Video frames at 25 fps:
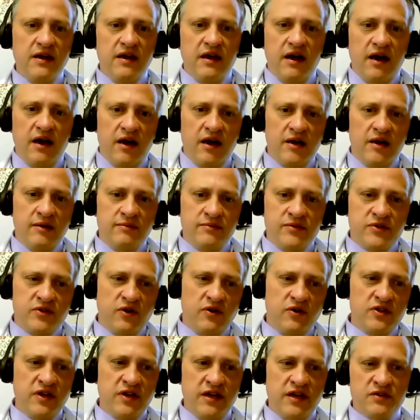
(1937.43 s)

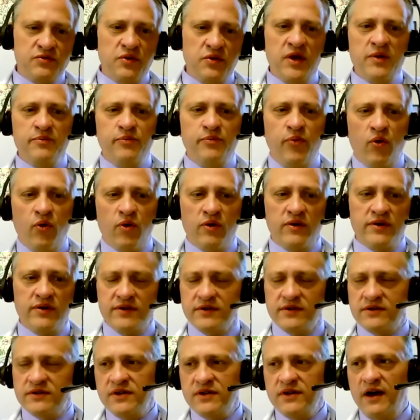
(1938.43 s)
So it's really
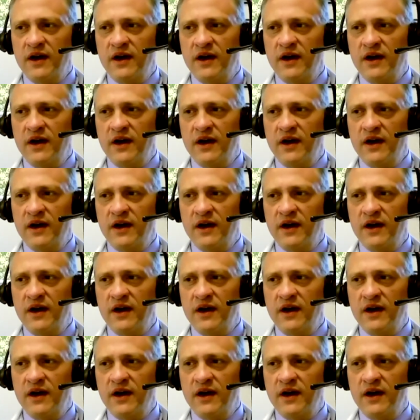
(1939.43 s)
important